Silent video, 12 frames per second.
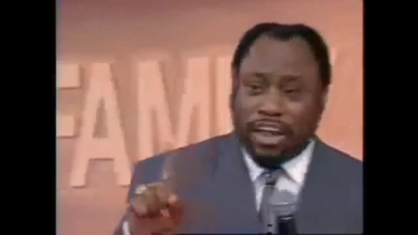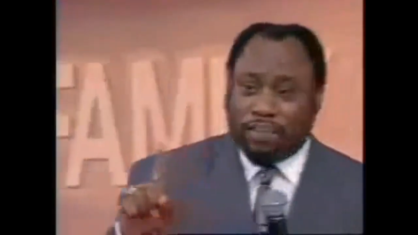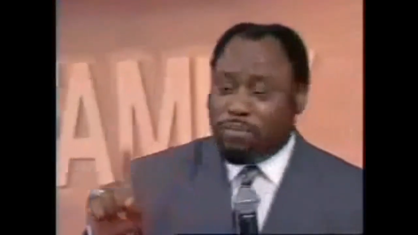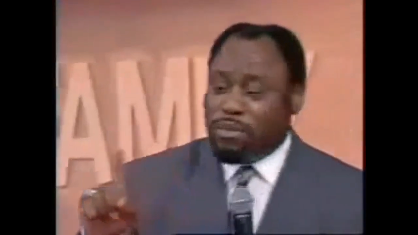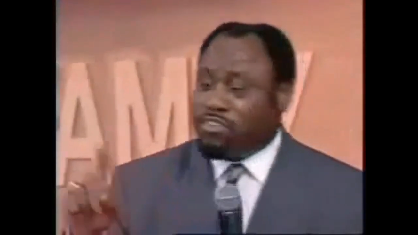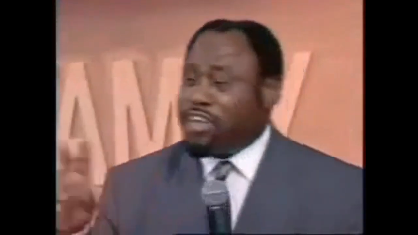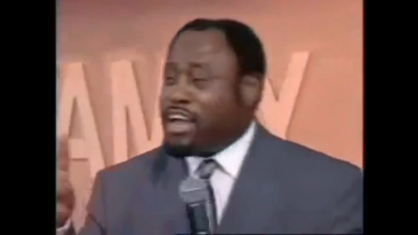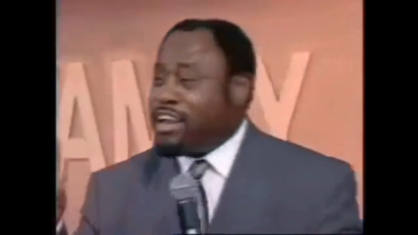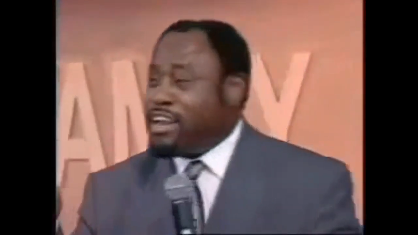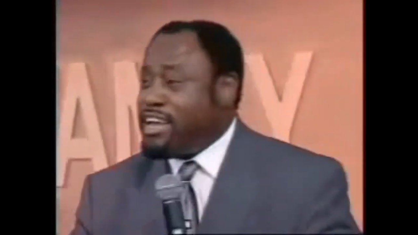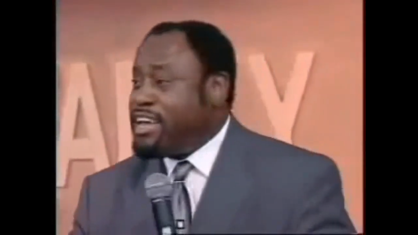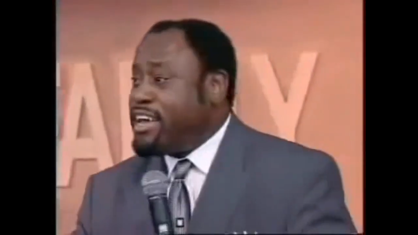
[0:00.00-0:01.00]
self-image.
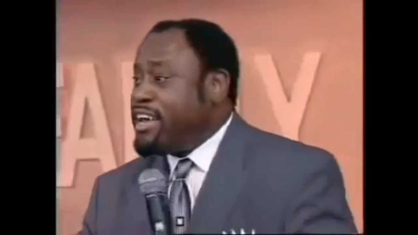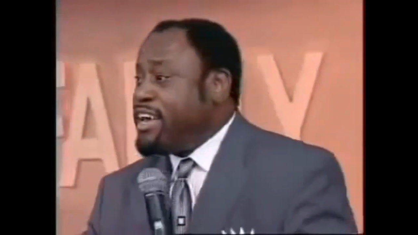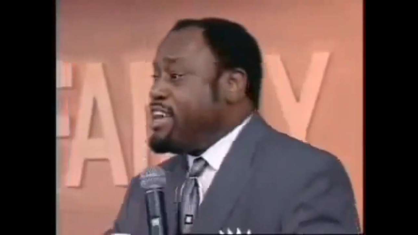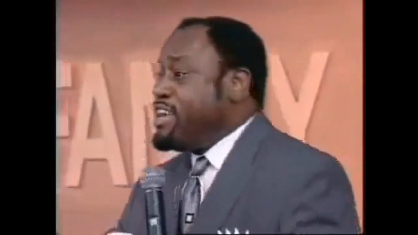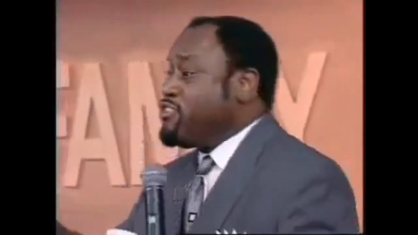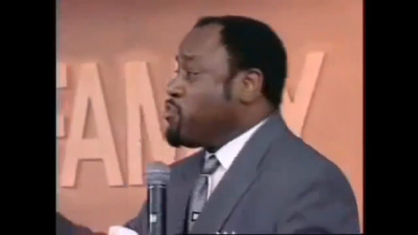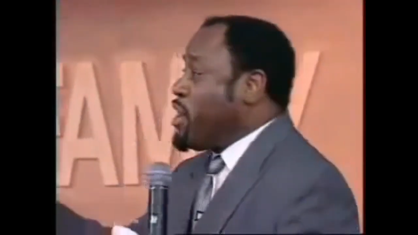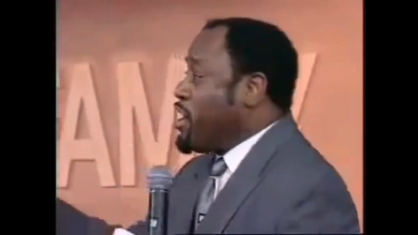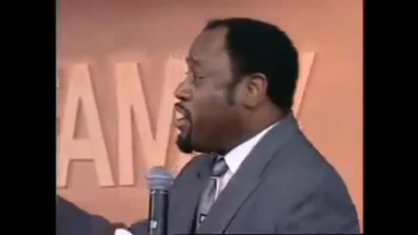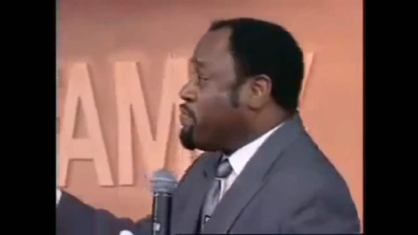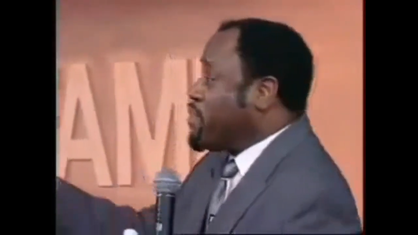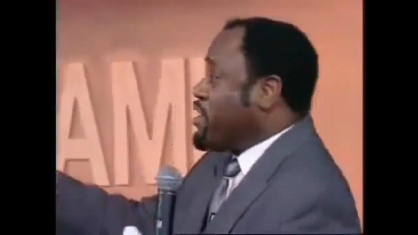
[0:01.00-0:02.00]
Secondly, he is
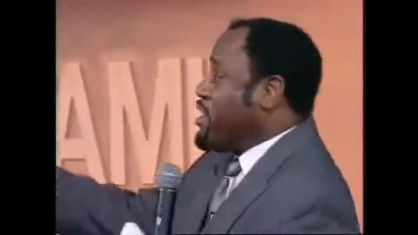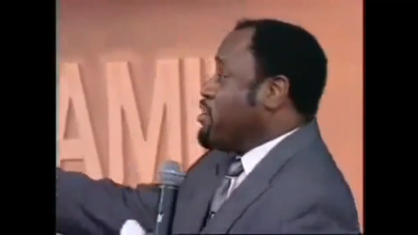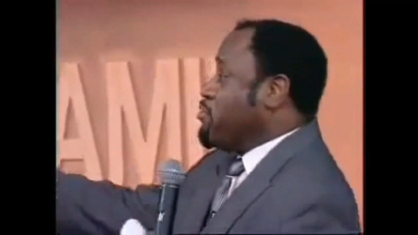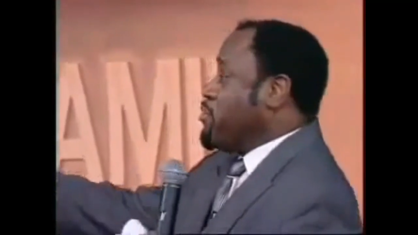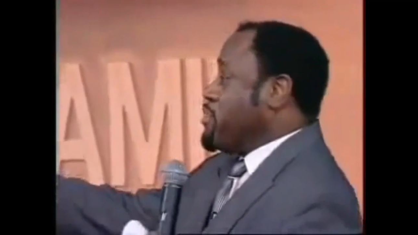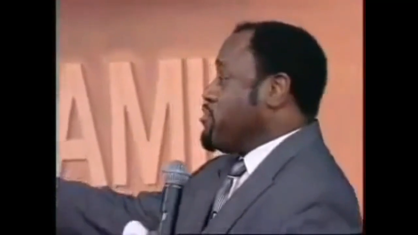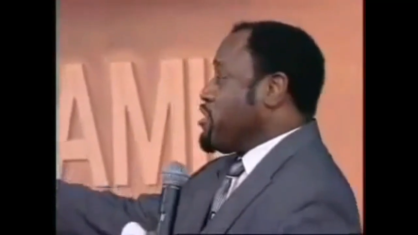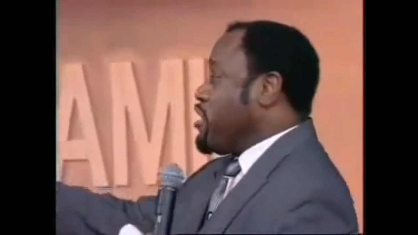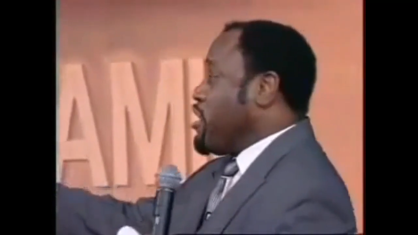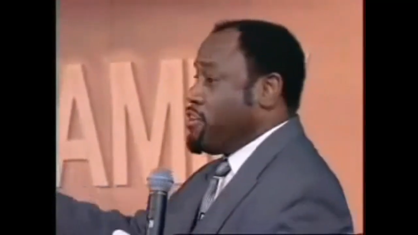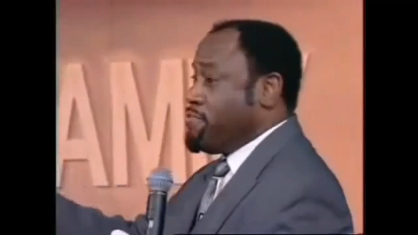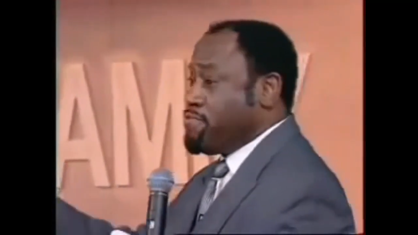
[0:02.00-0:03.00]
where? In the presence
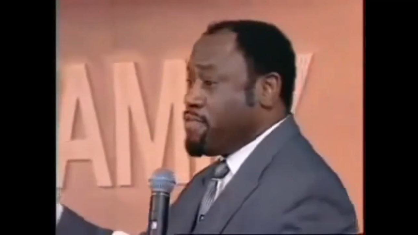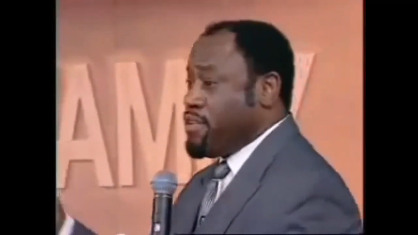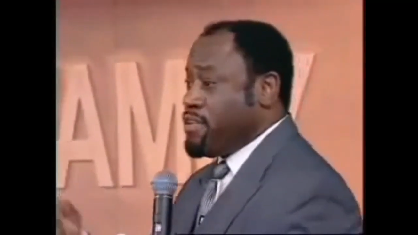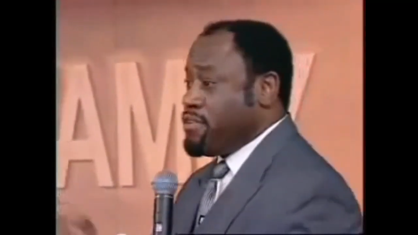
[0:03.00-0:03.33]
of God.